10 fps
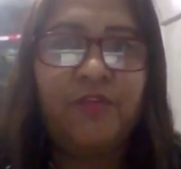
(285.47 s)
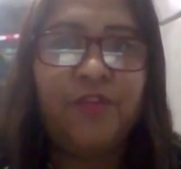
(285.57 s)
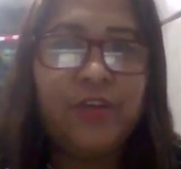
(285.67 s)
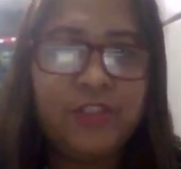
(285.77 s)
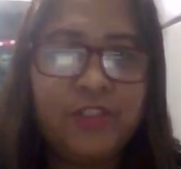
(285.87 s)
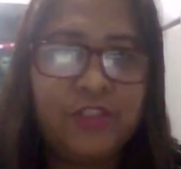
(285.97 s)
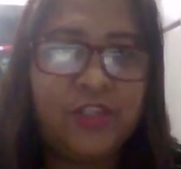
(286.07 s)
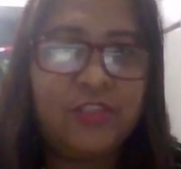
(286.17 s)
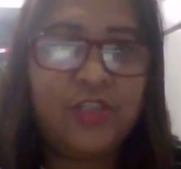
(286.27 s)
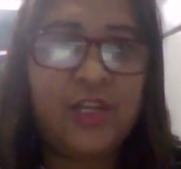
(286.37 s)
First is the
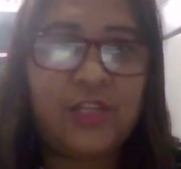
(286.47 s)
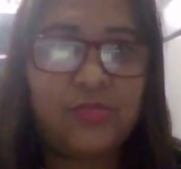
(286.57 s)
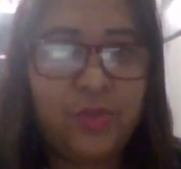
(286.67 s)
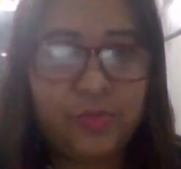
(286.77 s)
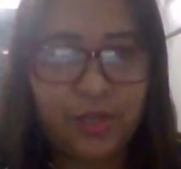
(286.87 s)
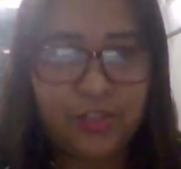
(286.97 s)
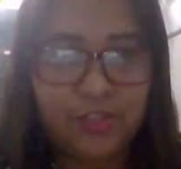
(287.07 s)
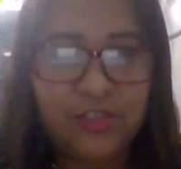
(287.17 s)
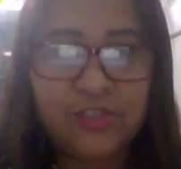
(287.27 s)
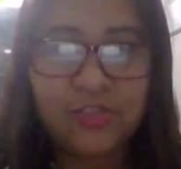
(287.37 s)
intellectual
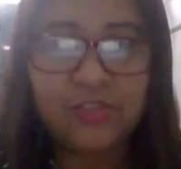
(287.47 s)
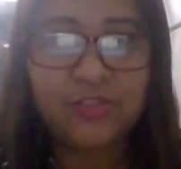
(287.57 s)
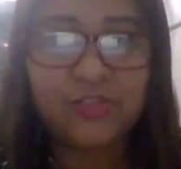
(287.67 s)
process.